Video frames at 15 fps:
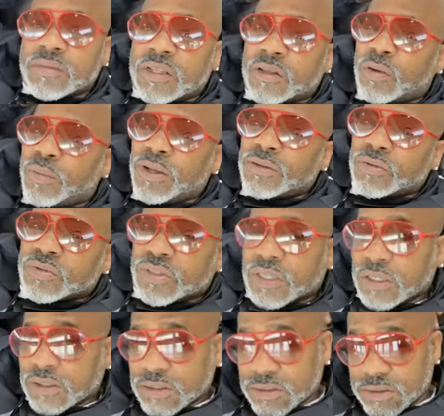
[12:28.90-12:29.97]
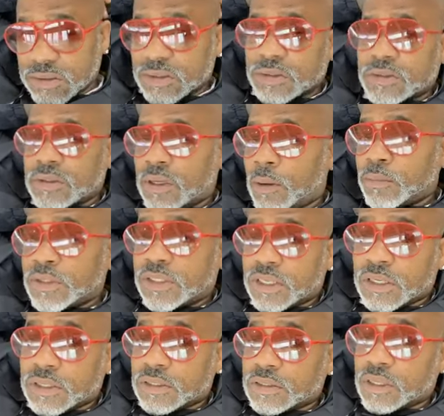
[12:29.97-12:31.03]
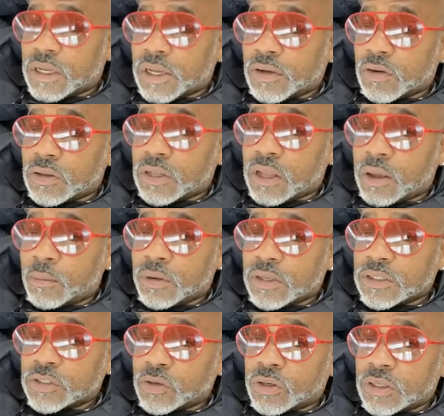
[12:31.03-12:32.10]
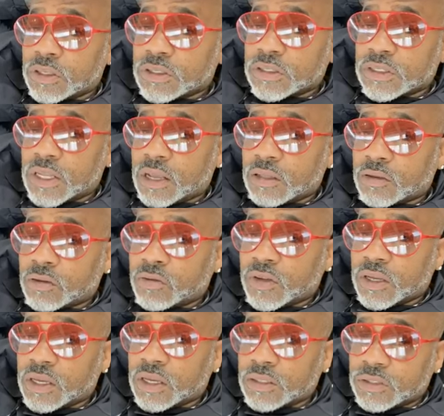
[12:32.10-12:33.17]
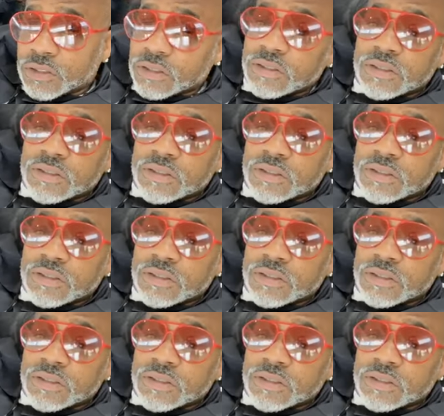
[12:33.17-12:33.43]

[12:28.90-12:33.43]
It don't make no sense. I'm chilling. I ain't gonna lie. I've been enjoying this. It's like a little vacation.